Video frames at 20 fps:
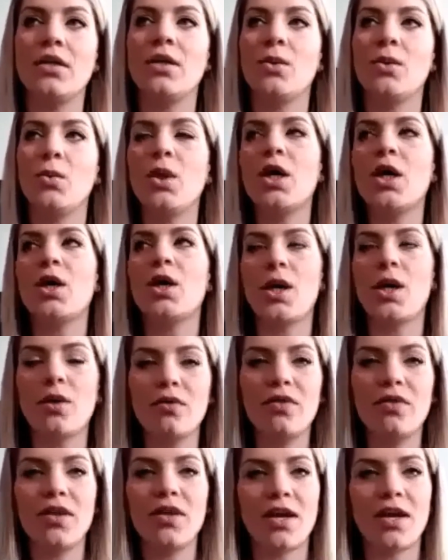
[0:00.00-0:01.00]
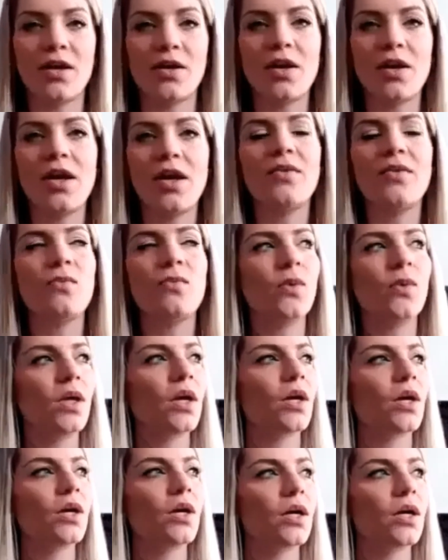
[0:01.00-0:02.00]
we are out there and we
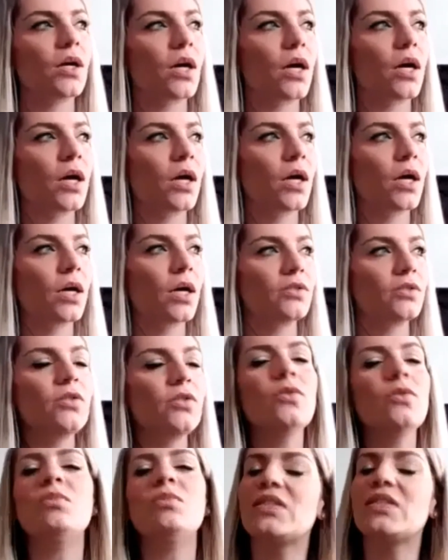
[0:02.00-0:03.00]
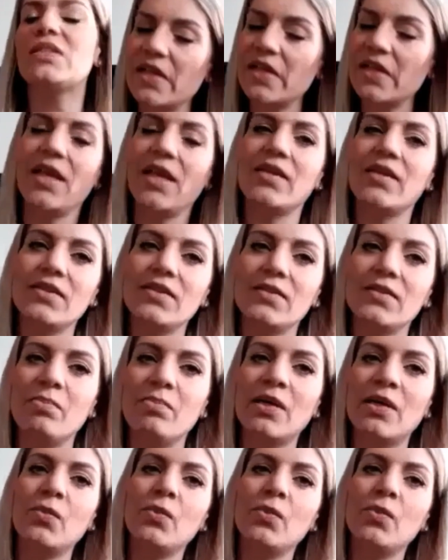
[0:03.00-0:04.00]
are do mistakes,
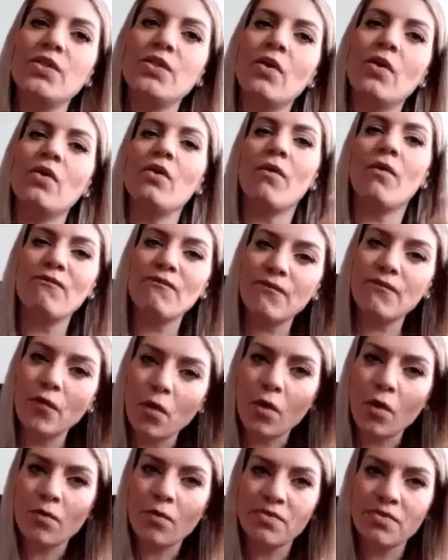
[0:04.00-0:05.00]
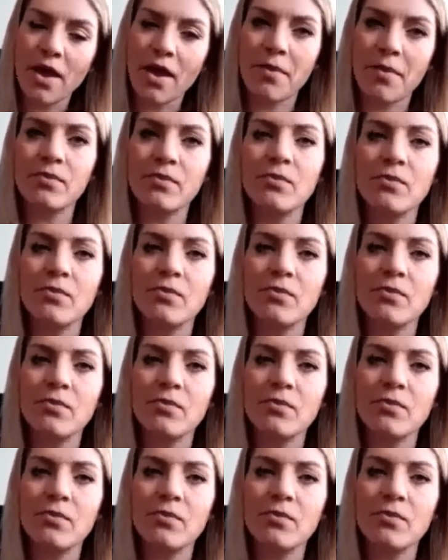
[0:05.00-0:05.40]
but we don't conform them.